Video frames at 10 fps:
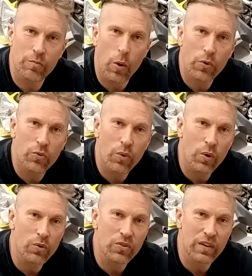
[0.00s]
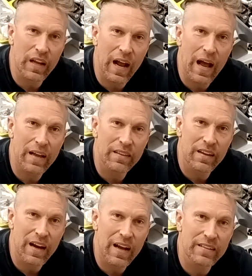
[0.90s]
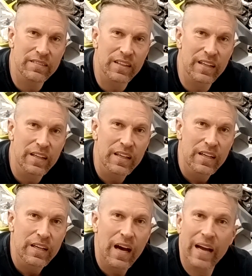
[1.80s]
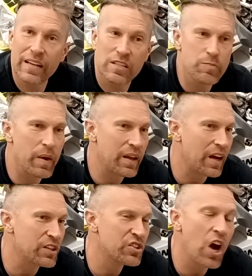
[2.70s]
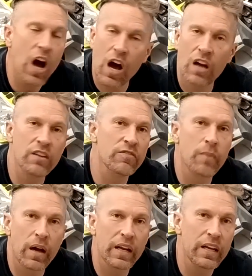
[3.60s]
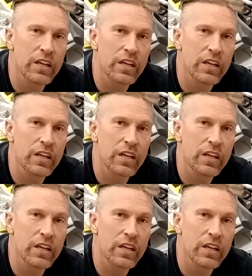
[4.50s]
both worlds that I see. I didn't spend a ton of money